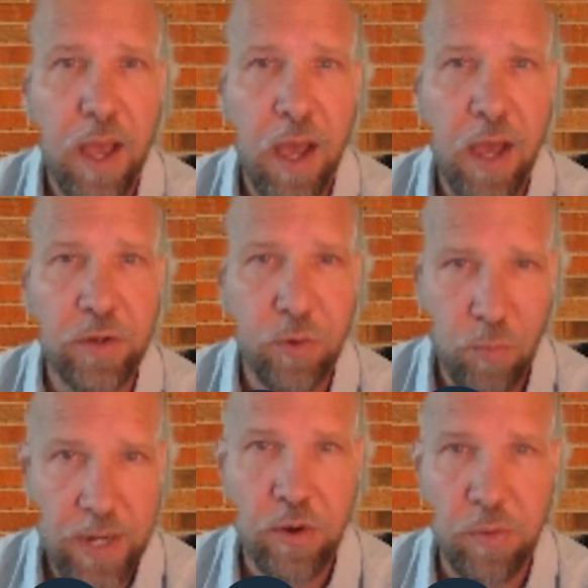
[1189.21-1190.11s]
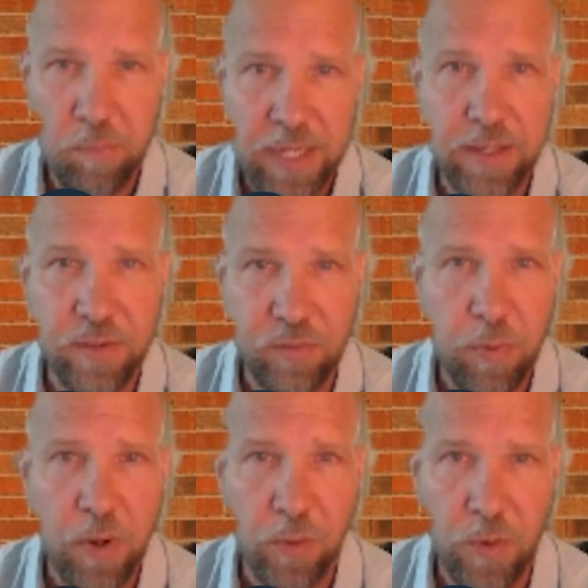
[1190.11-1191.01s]
your record maintenance
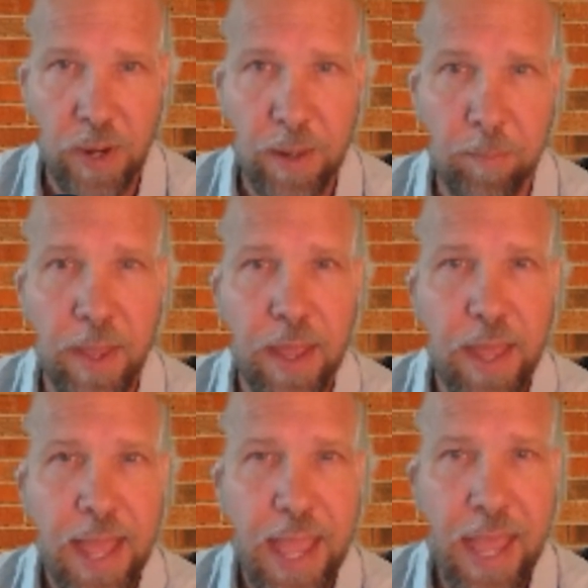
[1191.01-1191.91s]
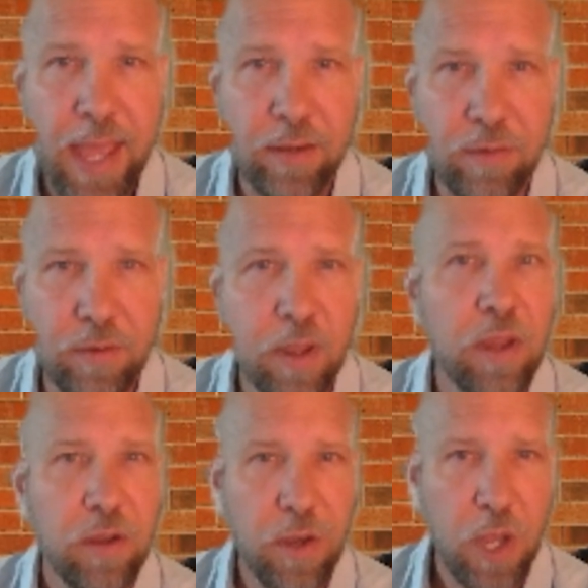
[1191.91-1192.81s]
program and
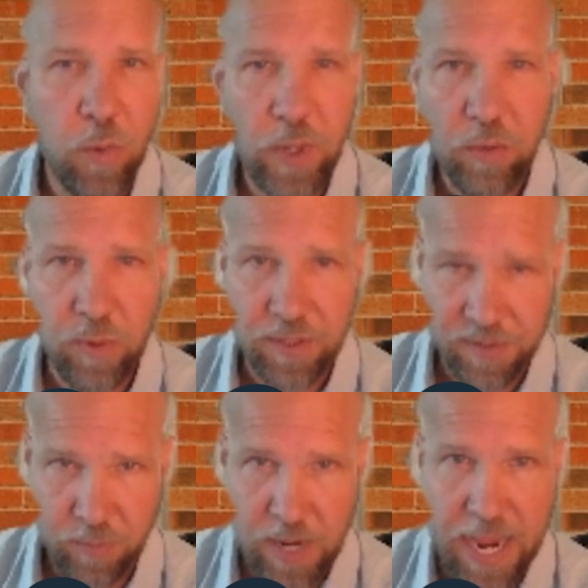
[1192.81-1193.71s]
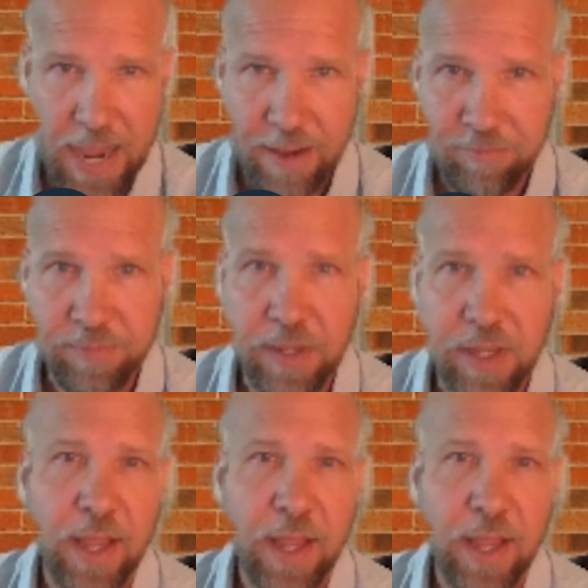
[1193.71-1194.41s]
knowing what you have